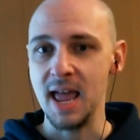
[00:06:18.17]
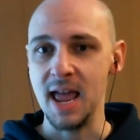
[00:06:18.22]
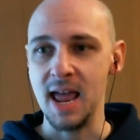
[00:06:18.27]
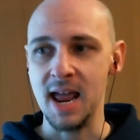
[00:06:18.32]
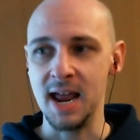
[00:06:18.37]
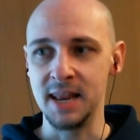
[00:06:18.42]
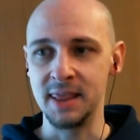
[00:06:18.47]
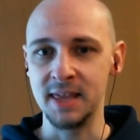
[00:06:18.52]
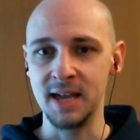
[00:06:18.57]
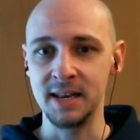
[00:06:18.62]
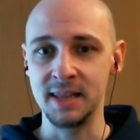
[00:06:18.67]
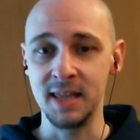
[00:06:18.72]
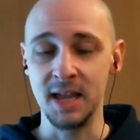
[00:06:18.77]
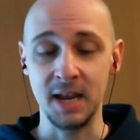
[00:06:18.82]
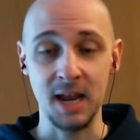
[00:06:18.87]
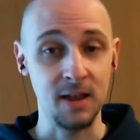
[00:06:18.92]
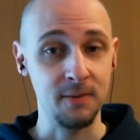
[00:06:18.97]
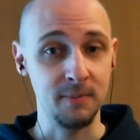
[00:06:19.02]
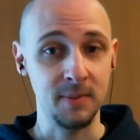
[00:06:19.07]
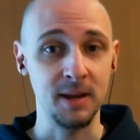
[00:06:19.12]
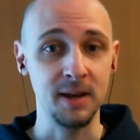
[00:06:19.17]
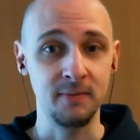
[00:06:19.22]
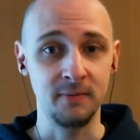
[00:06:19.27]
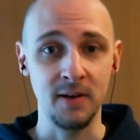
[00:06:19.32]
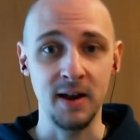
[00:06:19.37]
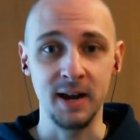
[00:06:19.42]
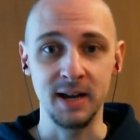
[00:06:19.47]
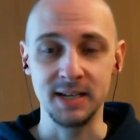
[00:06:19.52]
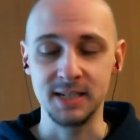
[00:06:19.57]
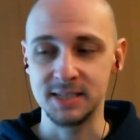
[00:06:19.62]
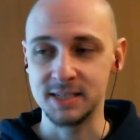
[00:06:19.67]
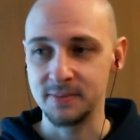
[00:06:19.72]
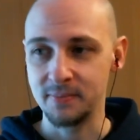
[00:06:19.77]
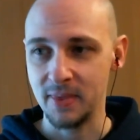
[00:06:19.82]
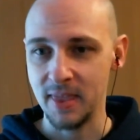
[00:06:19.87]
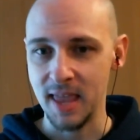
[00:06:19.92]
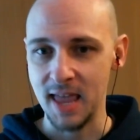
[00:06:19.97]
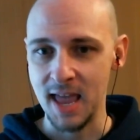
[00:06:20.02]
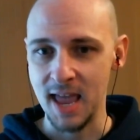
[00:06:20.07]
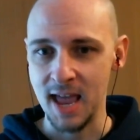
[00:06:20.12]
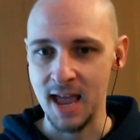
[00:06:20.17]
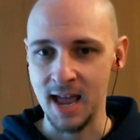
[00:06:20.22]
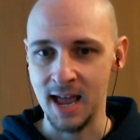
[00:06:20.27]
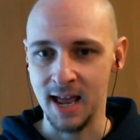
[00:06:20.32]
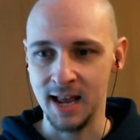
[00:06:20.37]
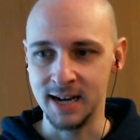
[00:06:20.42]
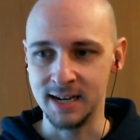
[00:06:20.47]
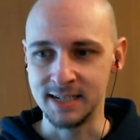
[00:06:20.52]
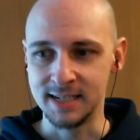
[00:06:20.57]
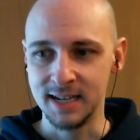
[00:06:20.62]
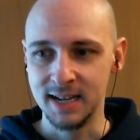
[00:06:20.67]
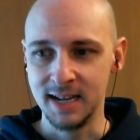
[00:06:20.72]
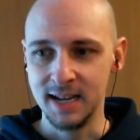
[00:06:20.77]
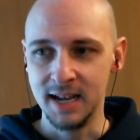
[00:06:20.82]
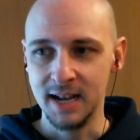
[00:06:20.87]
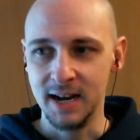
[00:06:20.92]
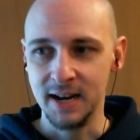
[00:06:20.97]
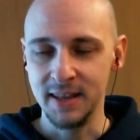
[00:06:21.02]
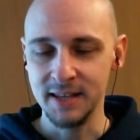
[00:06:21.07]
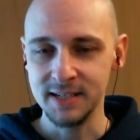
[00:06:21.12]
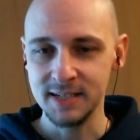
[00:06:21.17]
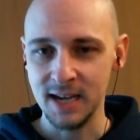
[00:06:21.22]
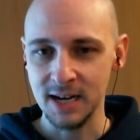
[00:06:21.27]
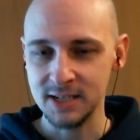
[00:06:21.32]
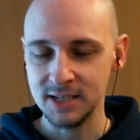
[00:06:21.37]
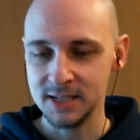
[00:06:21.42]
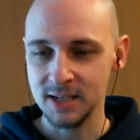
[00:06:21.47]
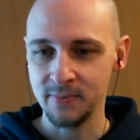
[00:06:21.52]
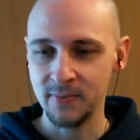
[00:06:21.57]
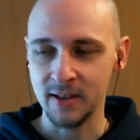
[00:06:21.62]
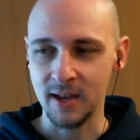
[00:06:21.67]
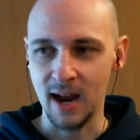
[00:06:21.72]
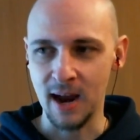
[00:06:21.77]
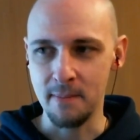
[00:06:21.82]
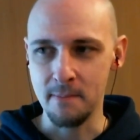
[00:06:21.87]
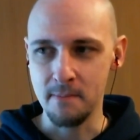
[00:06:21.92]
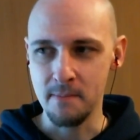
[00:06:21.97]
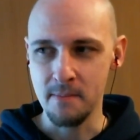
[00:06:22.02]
and then they gave me advice. And this is actually something I